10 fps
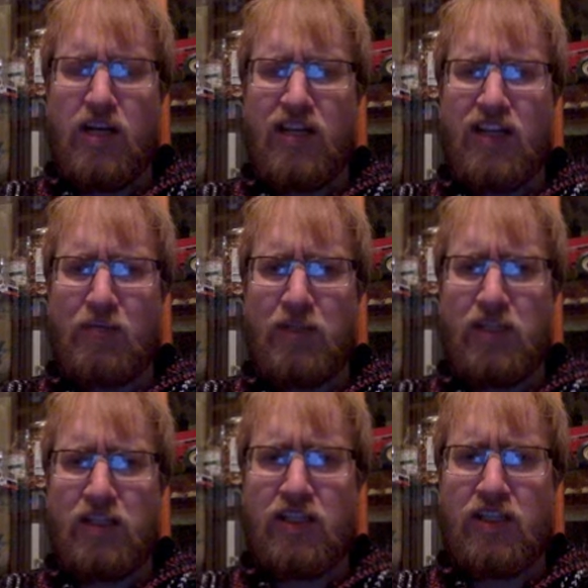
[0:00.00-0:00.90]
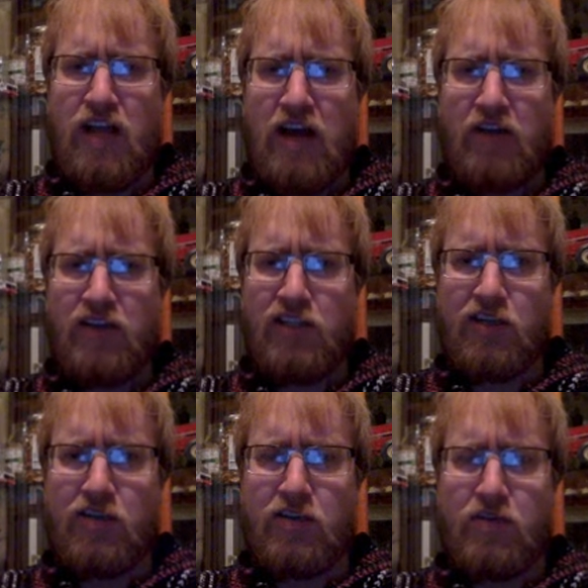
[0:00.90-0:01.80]
I think Miss Sally's
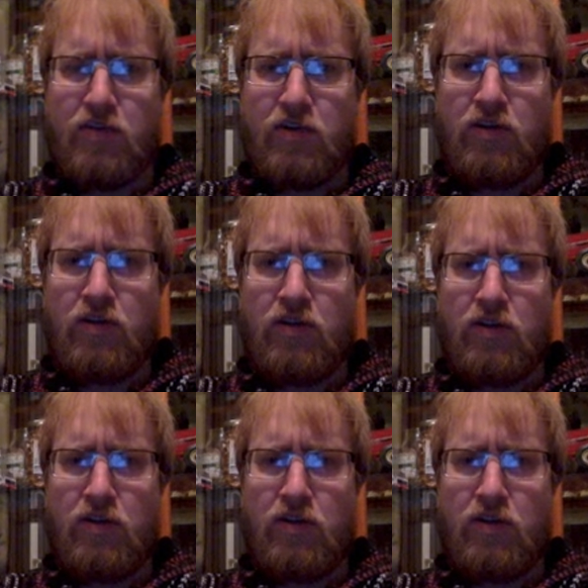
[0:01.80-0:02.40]
Arizona.